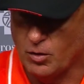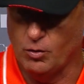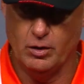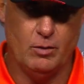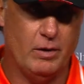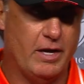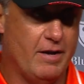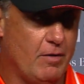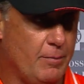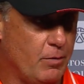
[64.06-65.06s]
early we
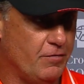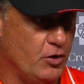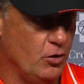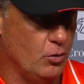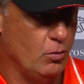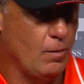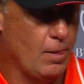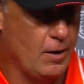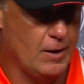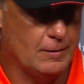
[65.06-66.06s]
gave up a few
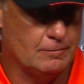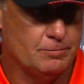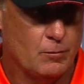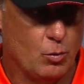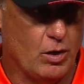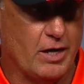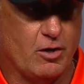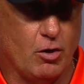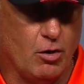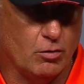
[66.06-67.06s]
what I
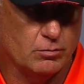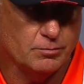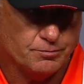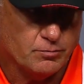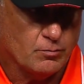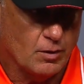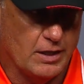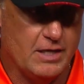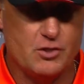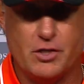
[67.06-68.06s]
call
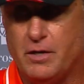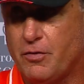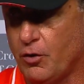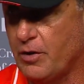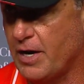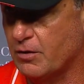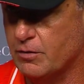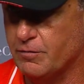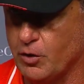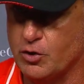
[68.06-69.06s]
easy third down
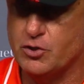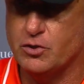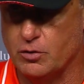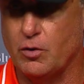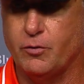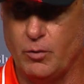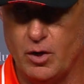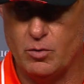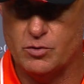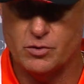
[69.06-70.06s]
conversions on the
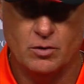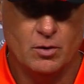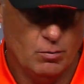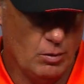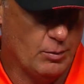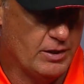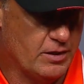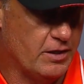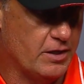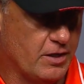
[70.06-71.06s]
throws where we
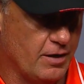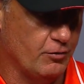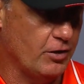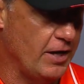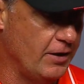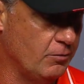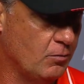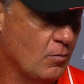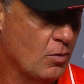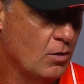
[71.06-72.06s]
didn't get covered down.
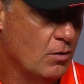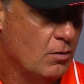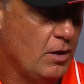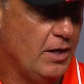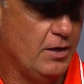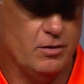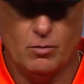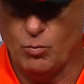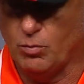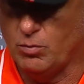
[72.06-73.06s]

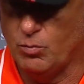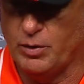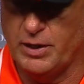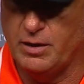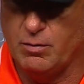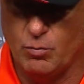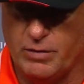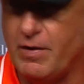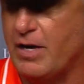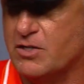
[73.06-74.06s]
And
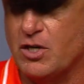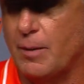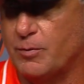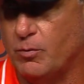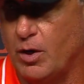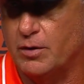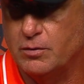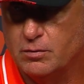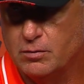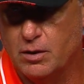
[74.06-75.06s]
we've got to stop the run.
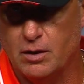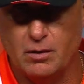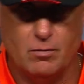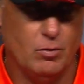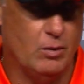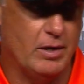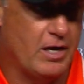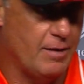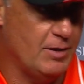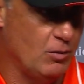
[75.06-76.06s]
We
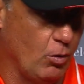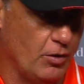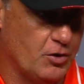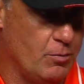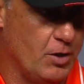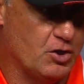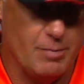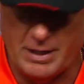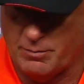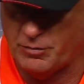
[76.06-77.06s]
came in worried too much
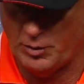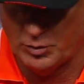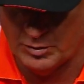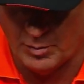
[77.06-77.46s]
about them throwing the